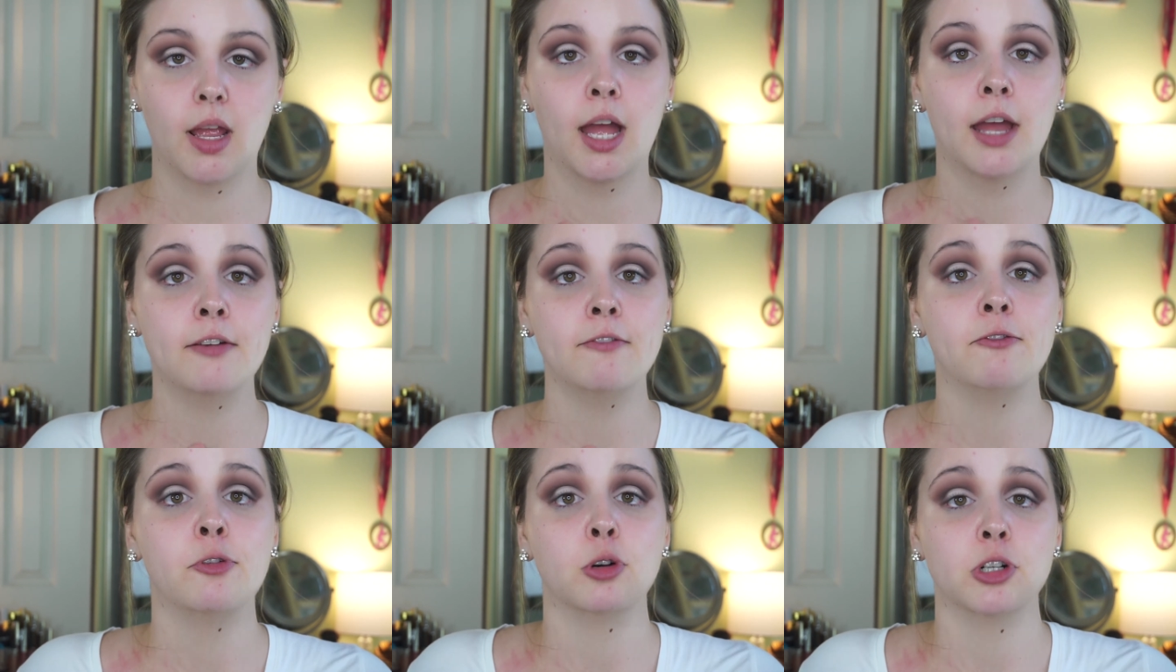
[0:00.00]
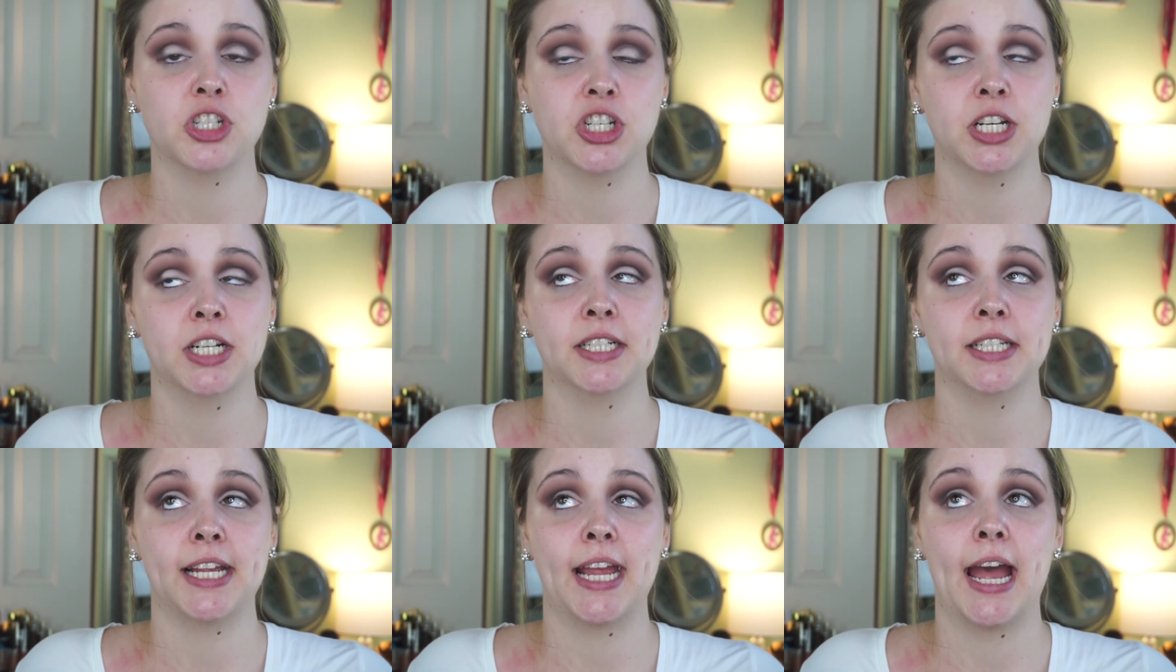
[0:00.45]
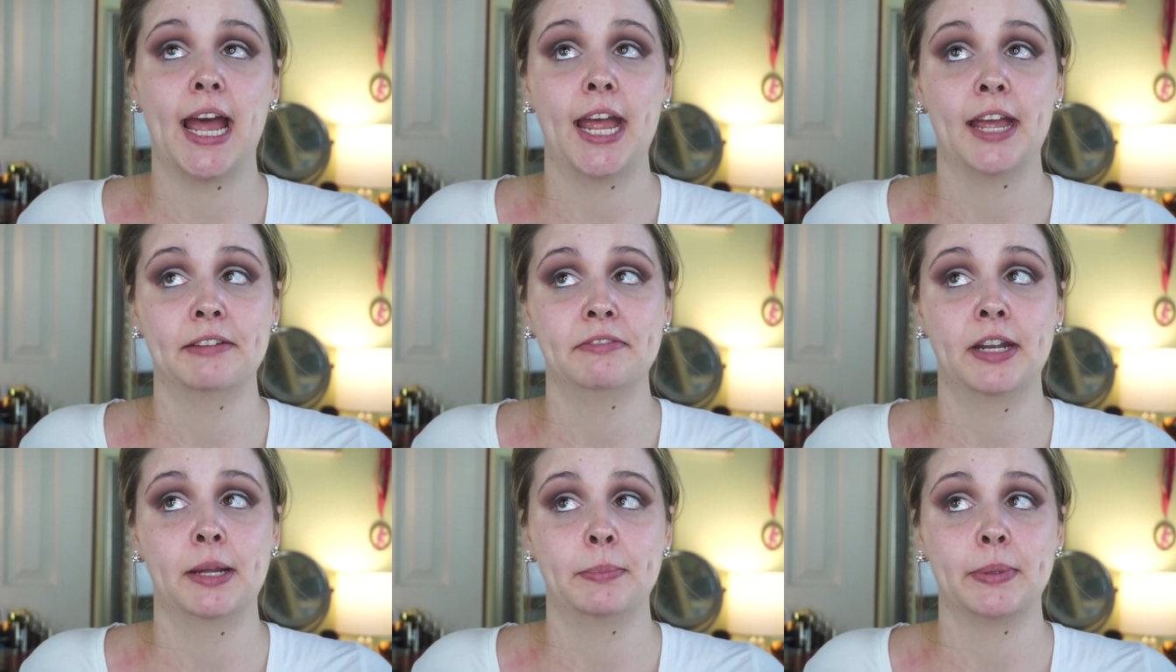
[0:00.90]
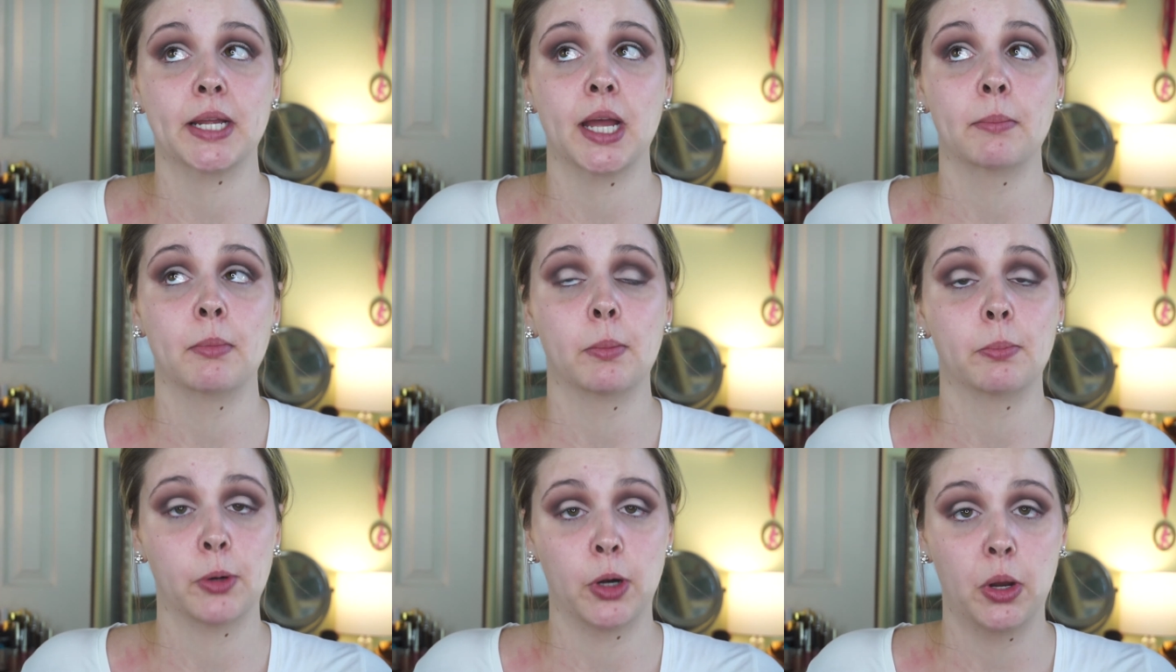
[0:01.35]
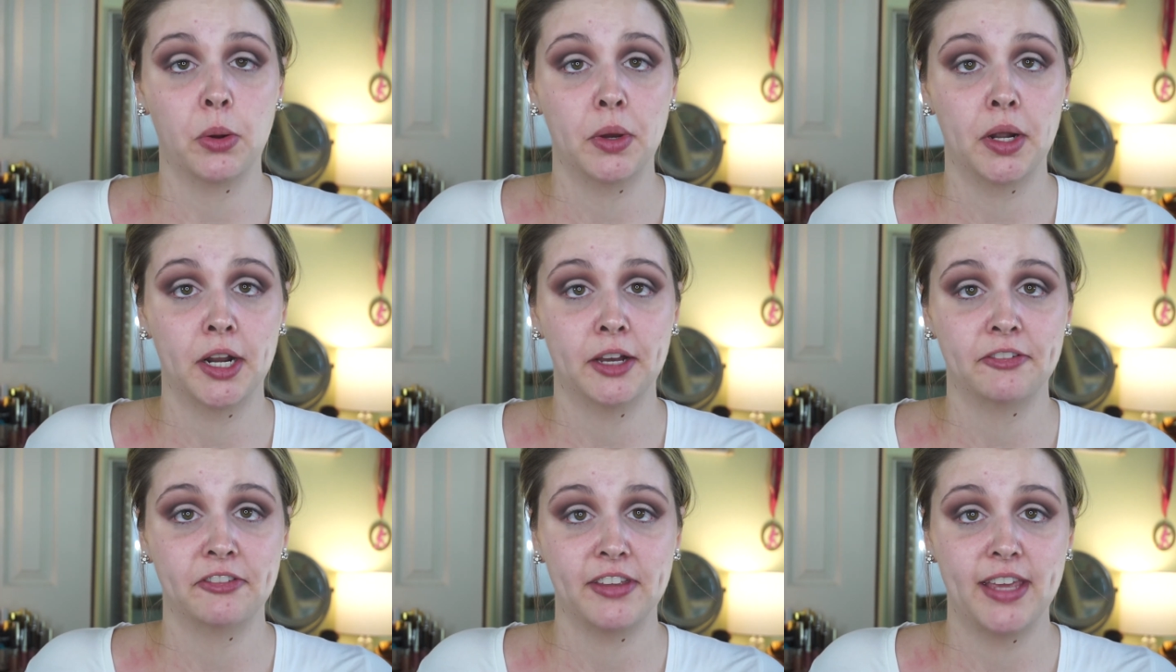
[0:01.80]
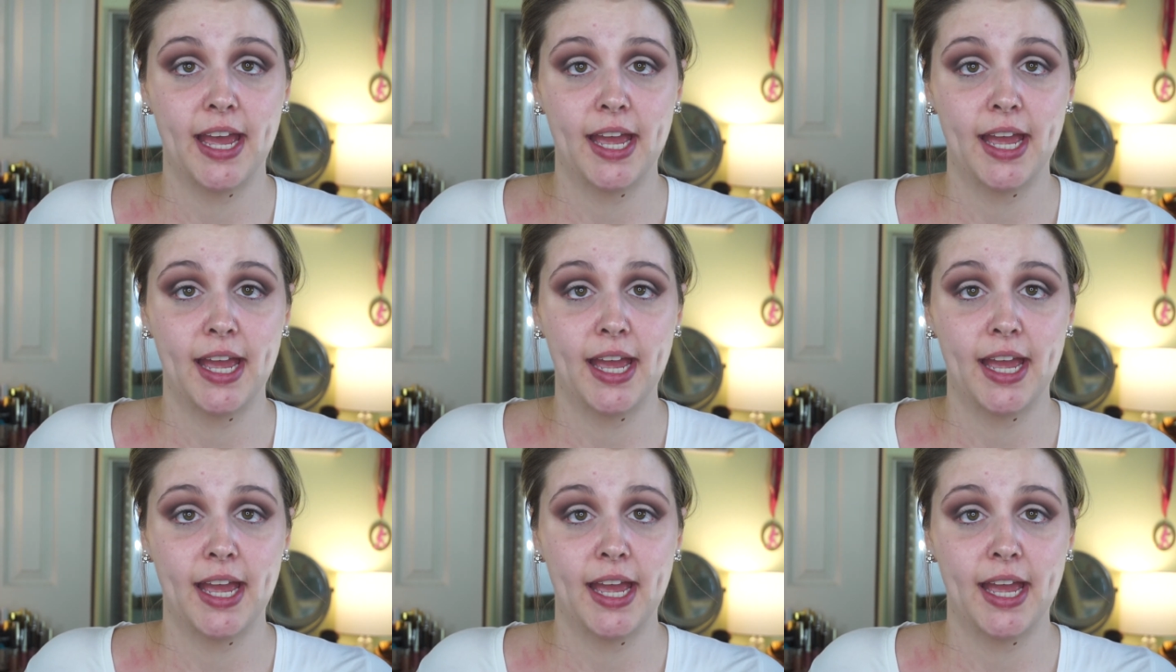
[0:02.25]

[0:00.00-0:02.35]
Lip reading: unfortunately, I have not become a pro enough